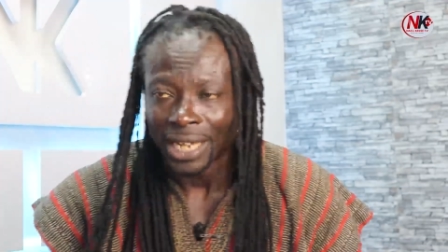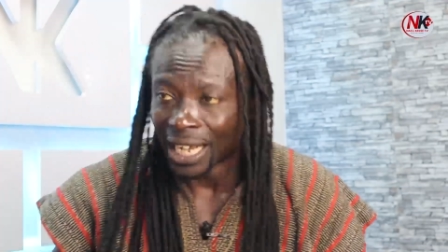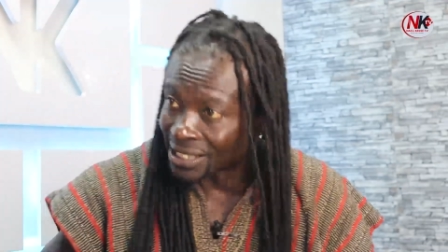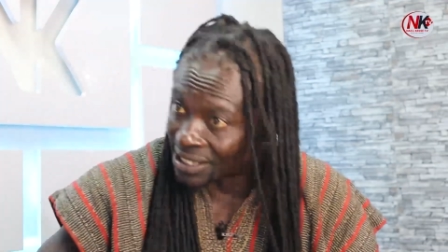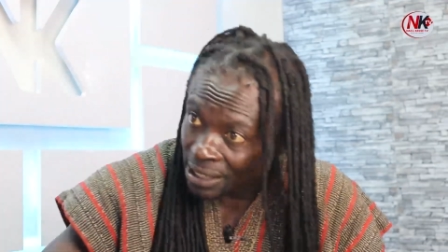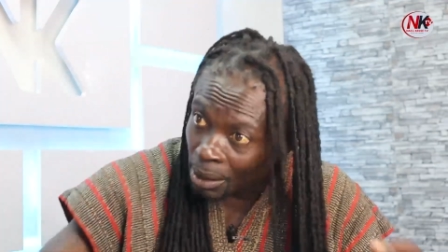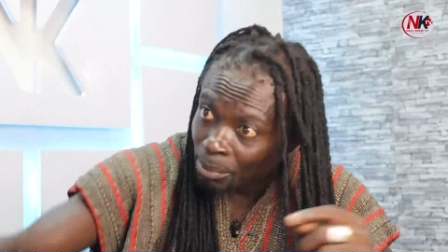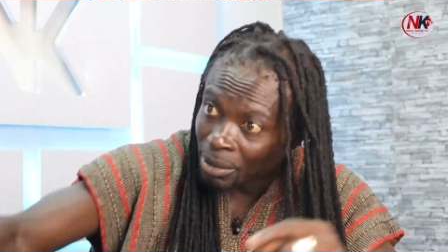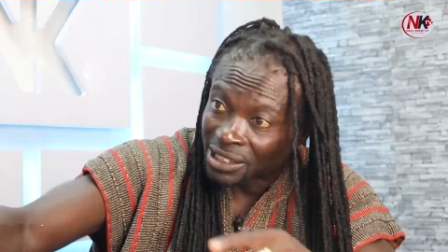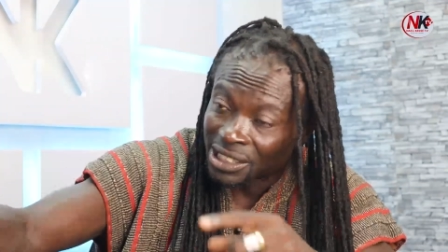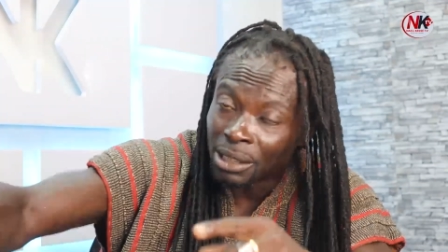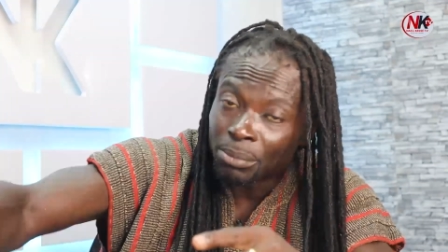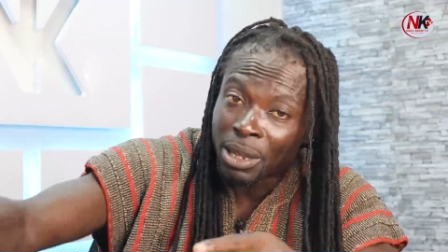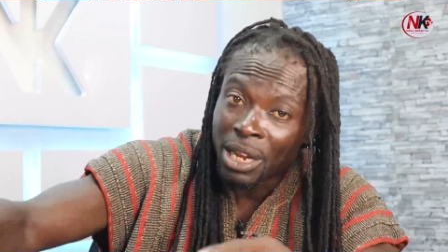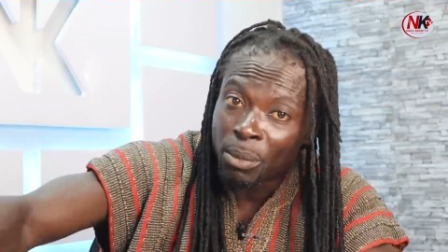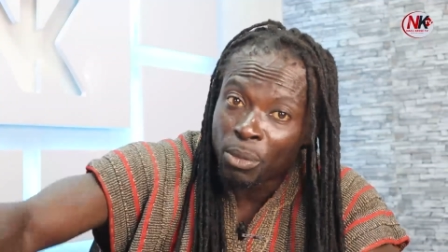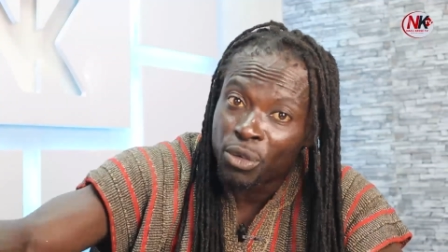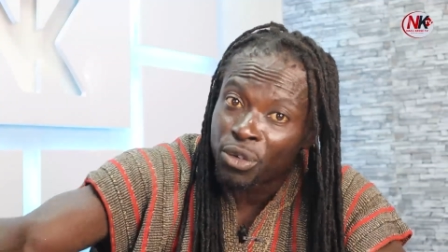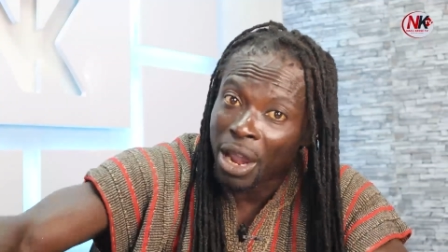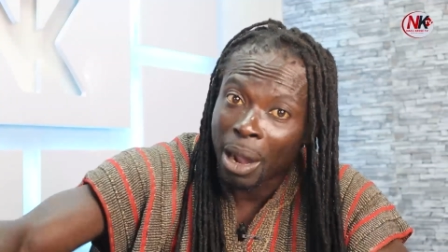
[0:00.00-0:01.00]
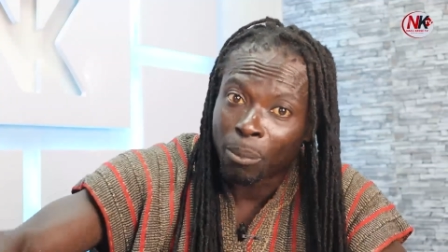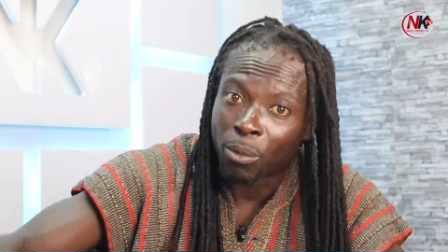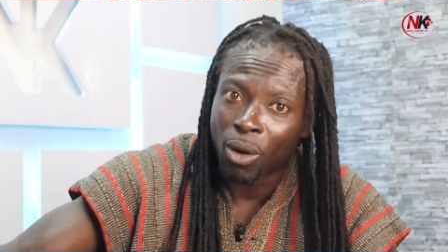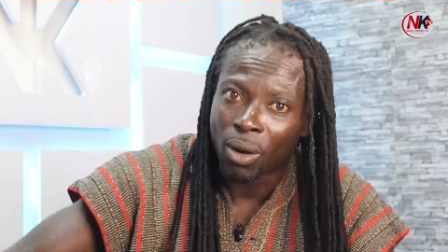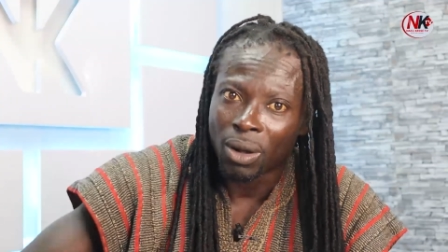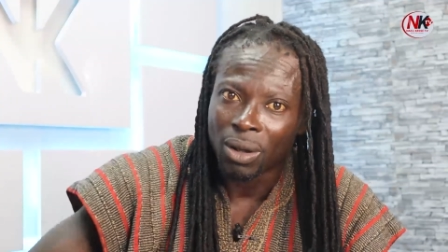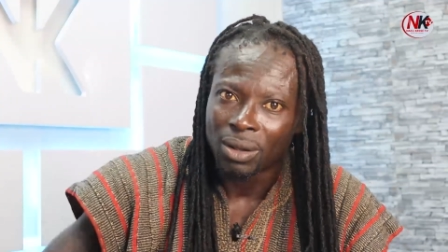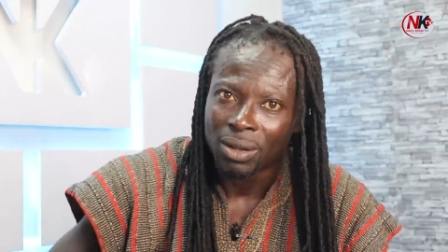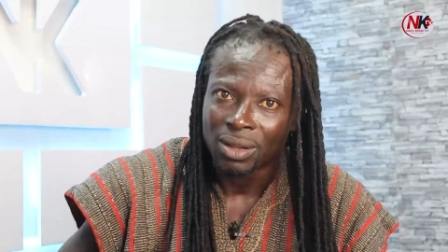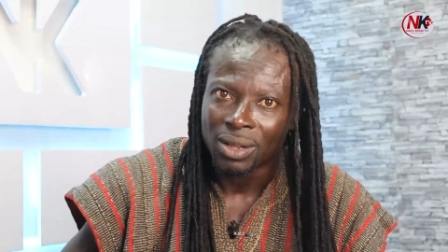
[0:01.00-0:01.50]
Assemble see many
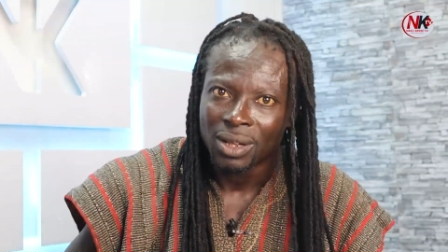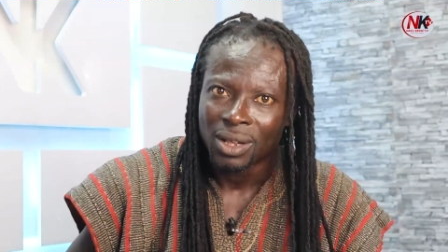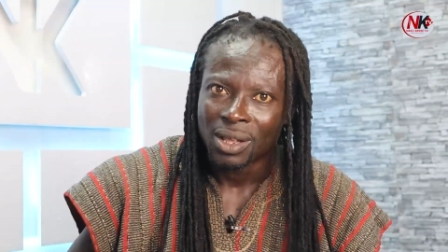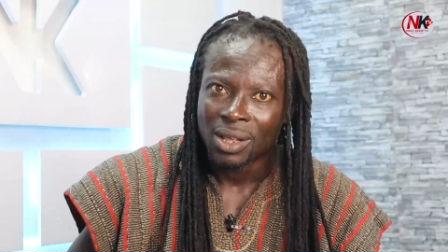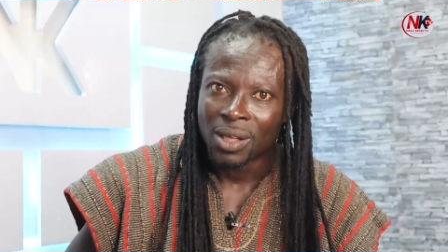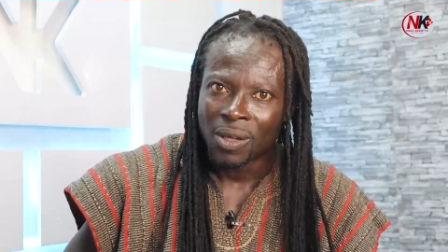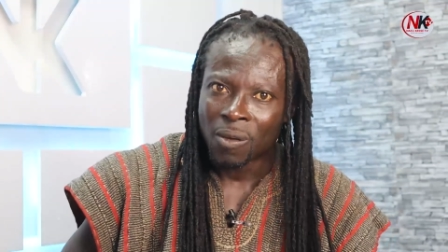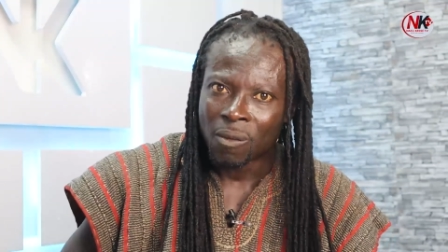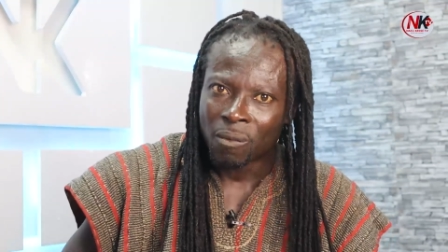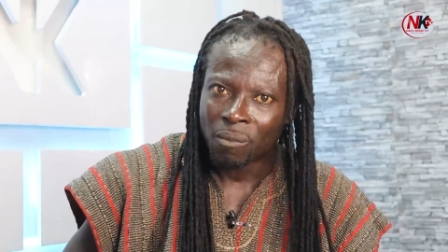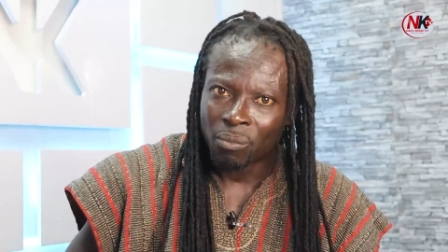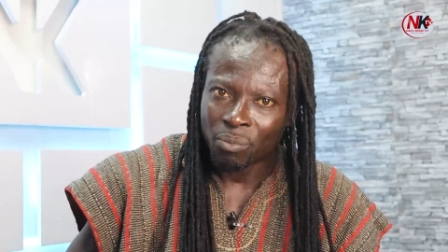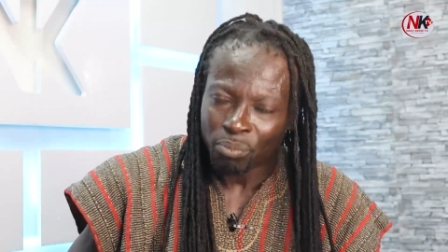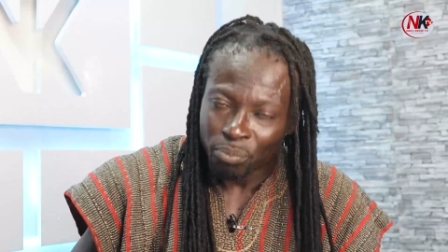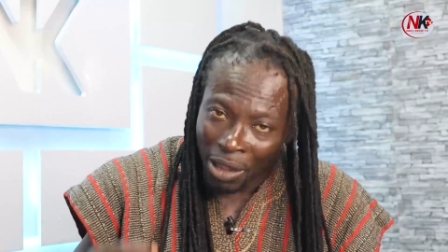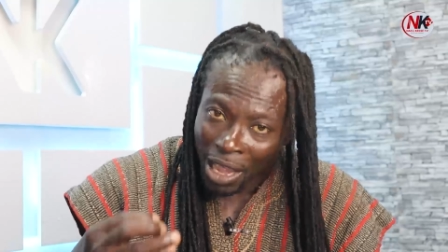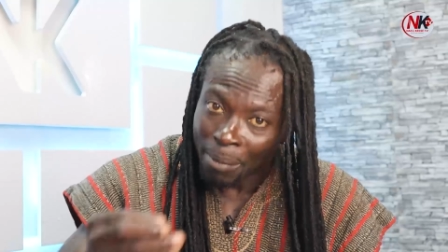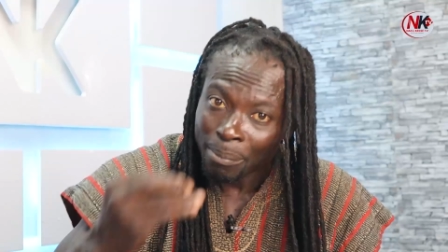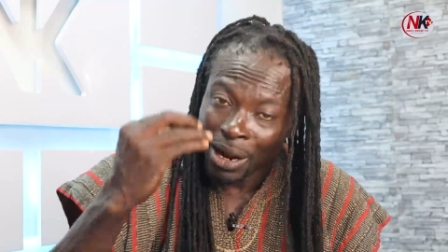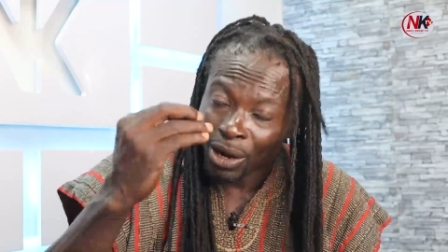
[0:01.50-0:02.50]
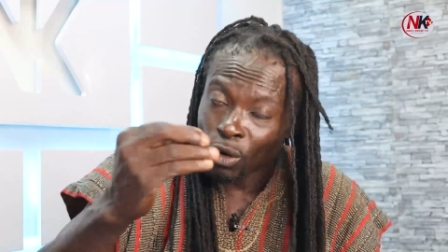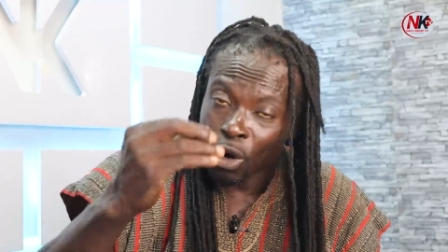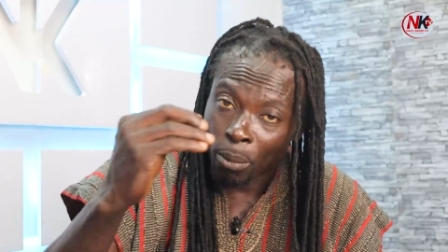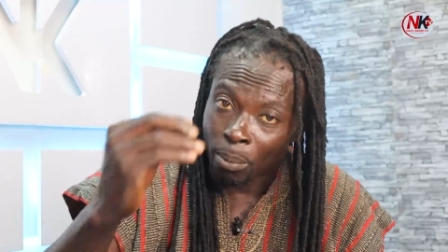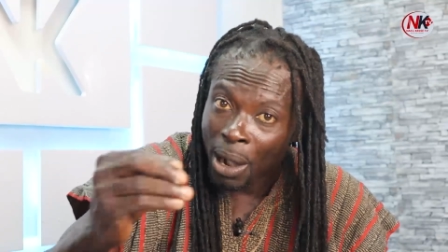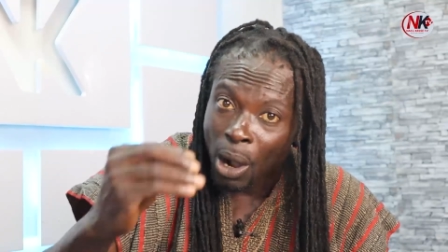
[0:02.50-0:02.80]
diabo. Bema no